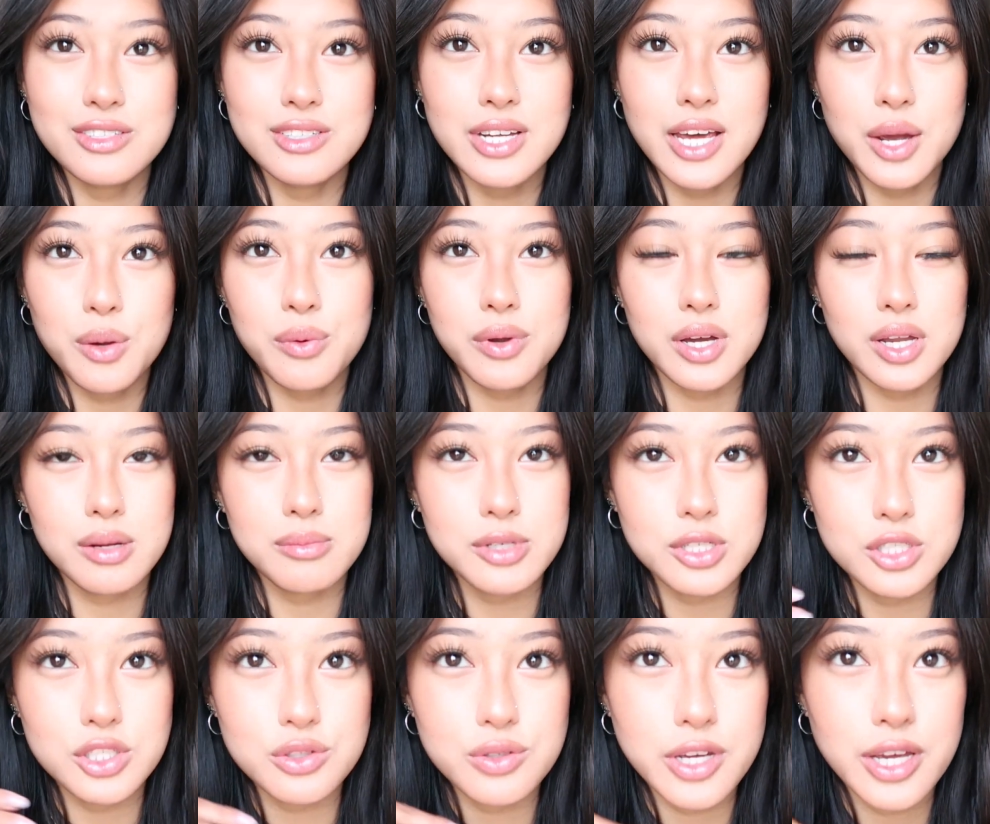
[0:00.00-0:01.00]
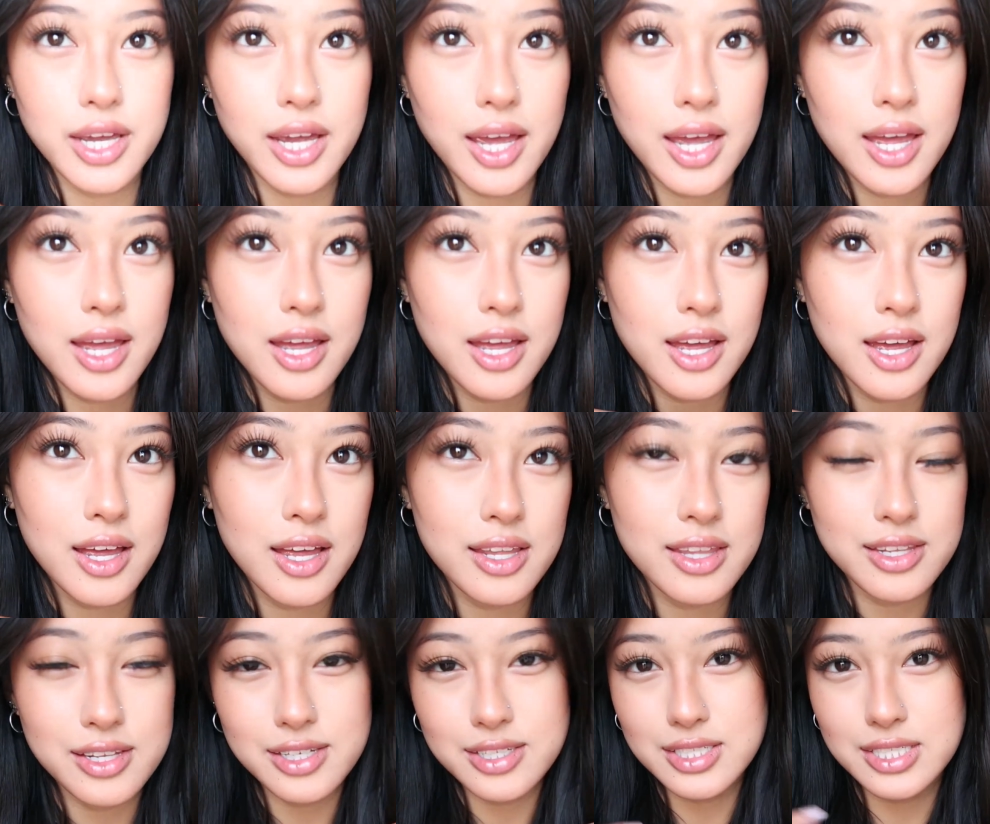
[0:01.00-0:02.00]
today we're going to be doing
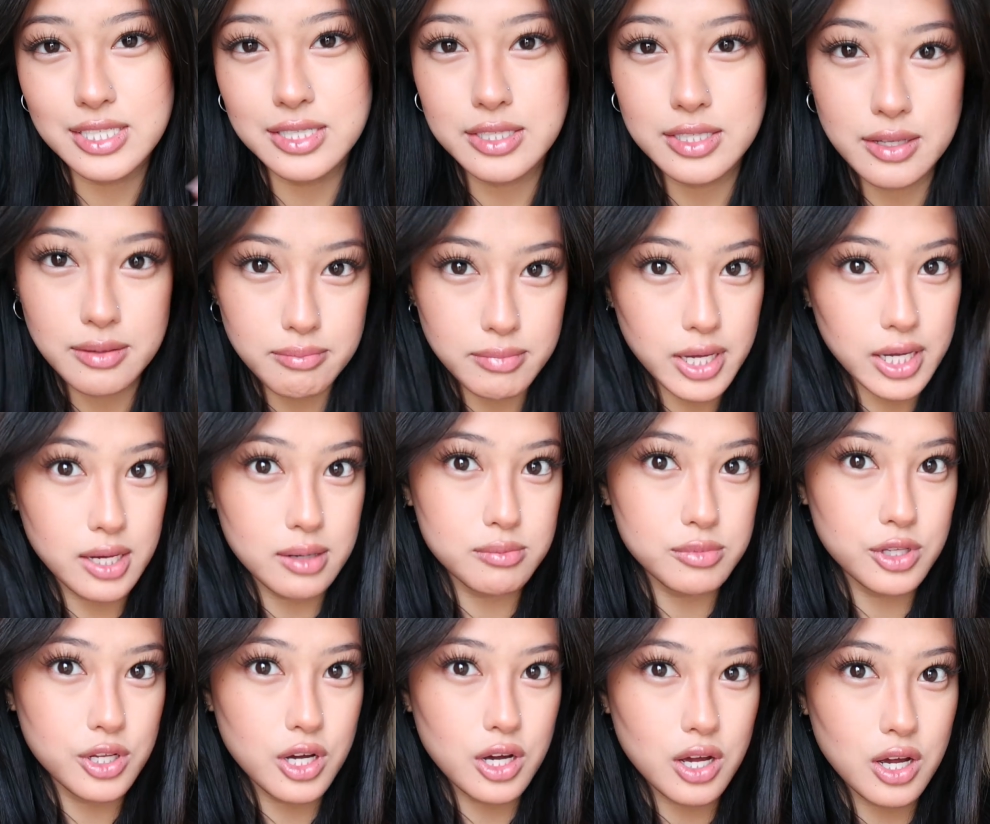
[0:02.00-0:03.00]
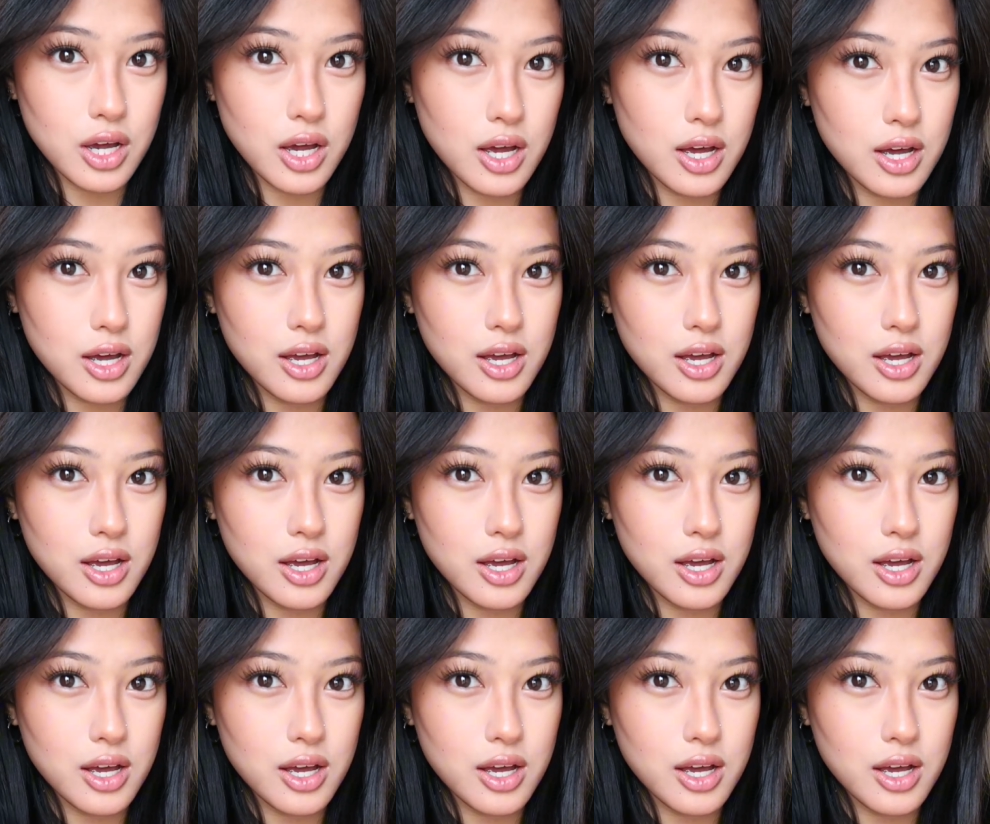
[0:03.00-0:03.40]
this makeup look.